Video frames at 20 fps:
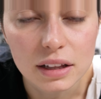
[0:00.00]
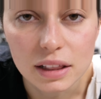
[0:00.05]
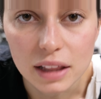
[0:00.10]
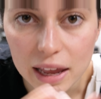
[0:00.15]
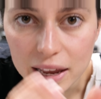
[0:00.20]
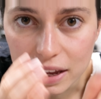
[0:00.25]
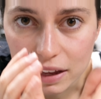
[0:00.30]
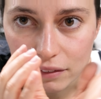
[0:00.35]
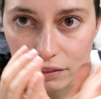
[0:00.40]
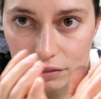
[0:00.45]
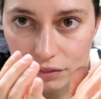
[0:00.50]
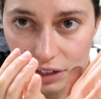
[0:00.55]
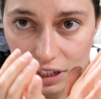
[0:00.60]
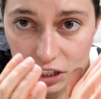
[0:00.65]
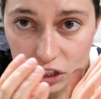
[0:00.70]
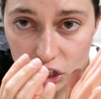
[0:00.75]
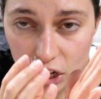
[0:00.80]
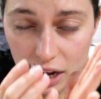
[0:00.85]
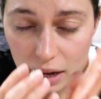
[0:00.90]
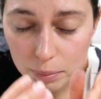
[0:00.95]
like a V
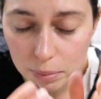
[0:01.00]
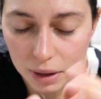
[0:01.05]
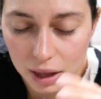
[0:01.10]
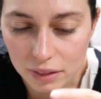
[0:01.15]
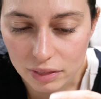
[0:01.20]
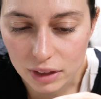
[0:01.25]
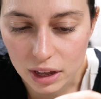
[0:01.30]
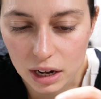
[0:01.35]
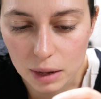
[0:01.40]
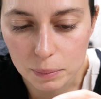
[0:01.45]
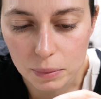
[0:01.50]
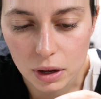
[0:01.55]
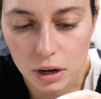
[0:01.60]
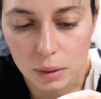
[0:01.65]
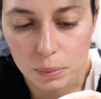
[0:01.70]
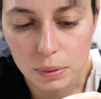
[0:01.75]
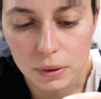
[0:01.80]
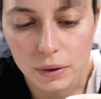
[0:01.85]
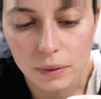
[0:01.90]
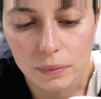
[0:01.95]
shape, and then I'm
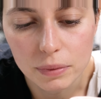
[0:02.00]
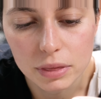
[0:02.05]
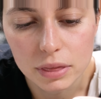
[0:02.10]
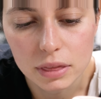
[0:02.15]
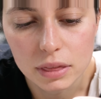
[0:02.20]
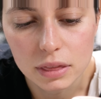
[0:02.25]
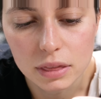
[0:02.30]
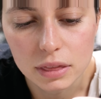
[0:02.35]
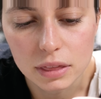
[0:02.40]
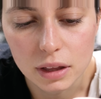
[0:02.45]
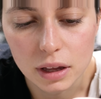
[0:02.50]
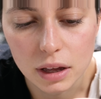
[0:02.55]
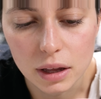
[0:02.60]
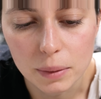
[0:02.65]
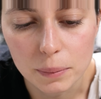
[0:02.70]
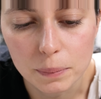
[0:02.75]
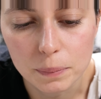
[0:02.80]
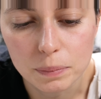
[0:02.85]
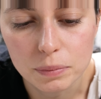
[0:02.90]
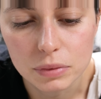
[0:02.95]
going to put
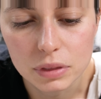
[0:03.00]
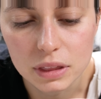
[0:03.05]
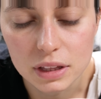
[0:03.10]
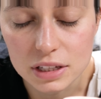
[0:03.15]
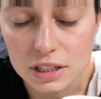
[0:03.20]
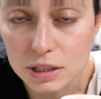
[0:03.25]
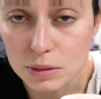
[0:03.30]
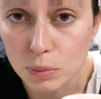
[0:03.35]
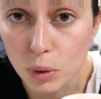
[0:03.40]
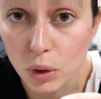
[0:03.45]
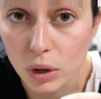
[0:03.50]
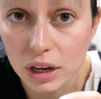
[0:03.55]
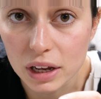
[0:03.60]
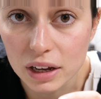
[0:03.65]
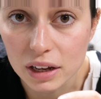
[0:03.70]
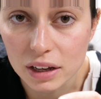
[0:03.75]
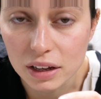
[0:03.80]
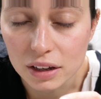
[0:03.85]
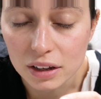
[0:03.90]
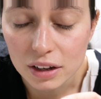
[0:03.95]
the
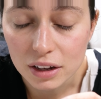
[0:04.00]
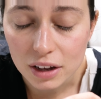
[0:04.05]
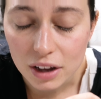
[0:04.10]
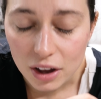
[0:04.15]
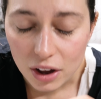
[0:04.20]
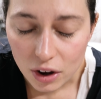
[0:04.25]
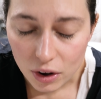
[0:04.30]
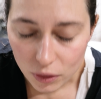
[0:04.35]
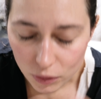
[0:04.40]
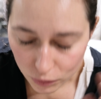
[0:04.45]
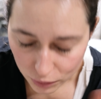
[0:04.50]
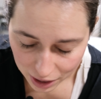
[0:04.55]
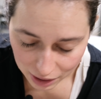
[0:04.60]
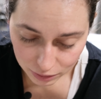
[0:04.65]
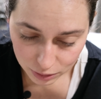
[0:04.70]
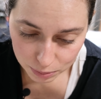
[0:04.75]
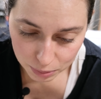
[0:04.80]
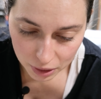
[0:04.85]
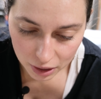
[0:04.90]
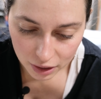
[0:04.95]
smaller
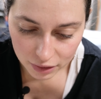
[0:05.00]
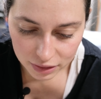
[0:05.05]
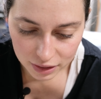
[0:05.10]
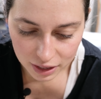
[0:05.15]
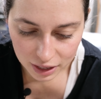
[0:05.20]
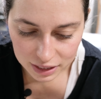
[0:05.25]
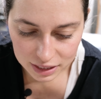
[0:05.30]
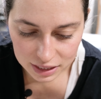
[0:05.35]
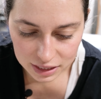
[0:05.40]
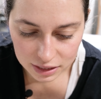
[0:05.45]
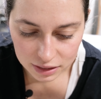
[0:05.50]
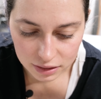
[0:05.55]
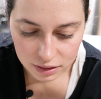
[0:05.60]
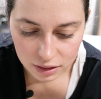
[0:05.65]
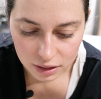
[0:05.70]
round part that I did.